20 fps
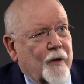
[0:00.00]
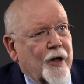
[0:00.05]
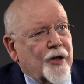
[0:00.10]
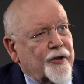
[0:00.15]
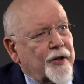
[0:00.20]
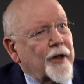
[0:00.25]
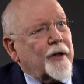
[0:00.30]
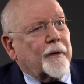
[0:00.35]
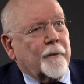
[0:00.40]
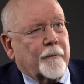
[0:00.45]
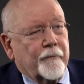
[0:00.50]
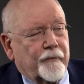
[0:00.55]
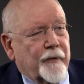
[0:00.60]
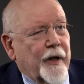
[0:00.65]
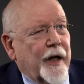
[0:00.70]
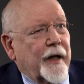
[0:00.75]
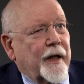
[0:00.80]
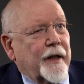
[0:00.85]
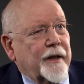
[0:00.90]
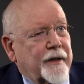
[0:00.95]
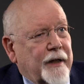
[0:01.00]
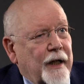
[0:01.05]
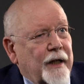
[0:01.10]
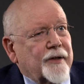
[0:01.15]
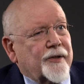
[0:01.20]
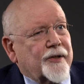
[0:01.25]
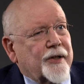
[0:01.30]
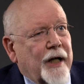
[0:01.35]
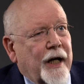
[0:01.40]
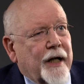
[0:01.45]
Still, T
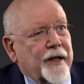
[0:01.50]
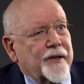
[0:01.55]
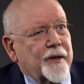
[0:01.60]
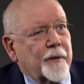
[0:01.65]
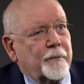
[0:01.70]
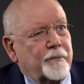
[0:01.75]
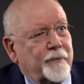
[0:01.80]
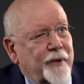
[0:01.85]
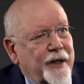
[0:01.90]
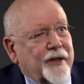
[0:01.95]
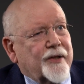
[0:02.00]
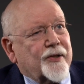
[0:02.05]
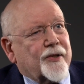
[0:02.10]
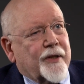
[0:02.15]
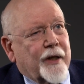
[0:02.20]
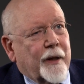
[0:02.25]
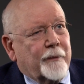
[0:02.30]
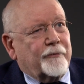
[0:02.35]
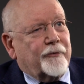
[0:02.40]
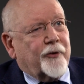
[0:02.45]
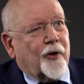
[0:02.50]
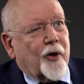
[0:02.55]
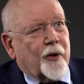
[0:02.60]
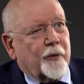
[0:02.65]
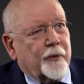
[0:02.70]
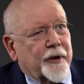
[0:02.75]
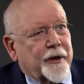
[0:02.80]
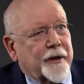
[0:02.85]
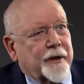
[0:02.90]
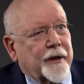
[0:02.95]
L C I is a big step
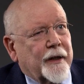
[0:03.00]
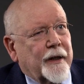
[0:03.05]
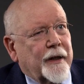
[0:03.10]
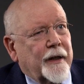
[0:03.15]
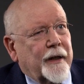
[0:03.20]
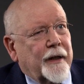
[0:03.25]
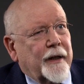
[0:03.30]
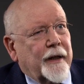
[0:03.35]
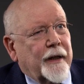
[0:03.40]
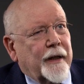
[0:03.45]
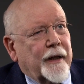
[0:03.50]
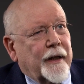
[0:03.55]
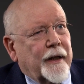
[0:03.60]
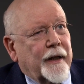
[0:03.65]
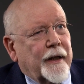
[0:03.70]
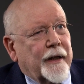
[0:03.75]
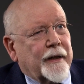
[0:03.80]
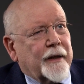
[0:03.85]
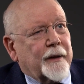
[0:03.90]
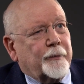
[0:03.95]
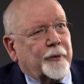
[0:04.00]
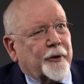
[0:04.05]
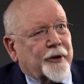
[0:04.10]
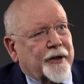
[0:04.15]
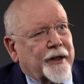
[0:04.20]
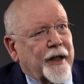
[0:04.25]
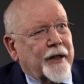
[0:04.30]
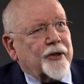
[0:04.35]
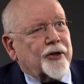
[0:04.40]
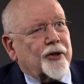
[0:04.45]
forward in the
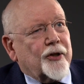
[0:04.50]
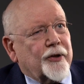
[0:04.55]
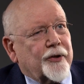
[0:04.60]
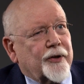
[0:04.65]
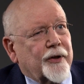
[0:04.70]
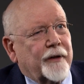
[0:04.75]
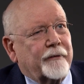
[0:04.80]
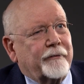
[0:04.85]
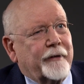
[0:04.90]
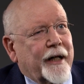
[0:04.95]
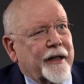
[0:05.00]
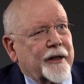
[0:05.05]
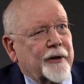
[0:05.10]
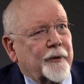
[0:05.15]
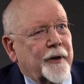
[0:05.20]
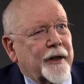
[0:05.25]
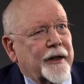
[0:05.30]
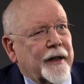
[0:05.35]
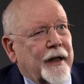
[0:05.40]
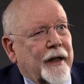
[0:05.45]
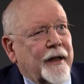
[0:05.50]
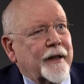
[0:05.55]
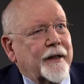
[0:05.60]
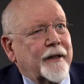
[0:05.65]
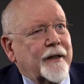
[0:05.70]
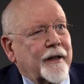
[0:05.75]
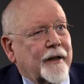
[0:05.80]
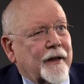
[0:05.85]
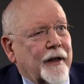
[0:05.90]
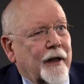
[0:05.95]
potential to evaluate L E
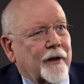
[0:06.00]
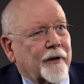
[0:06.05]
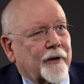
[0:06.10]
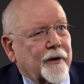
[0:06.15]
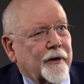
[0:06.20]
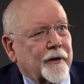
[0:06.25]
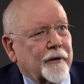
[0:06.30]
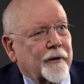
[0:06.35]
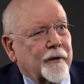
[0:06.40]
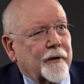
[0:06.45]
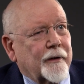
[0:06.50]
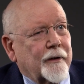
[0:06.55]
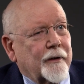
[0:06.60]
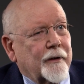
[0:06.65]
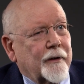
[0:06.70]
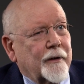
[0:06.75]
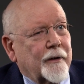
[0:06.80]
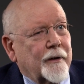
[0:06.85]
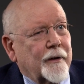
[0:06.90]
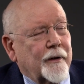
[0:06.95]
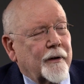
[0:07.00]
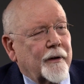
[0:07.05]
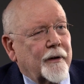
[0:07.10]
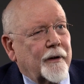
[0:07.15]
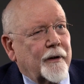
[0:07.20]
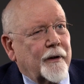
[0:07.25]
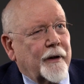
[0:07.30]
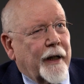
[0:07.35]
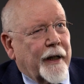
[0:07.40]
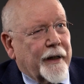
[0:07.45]
D color
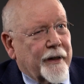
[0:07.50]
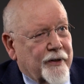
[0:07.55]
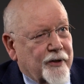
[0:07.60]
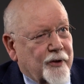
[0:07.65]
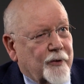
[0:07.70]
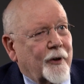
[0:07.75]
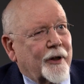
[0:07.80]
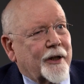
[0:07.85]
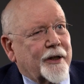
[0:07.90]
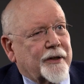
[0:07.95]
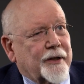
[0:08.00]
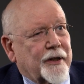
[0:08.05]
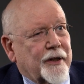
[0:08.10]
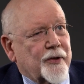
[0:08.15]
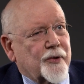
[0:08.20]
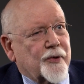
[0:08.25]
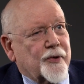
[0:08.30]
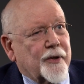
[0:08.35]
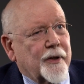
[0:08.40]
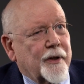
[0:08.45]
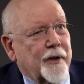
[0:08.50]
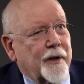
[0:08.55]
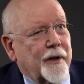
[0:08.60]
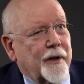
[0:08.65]
and its qualities.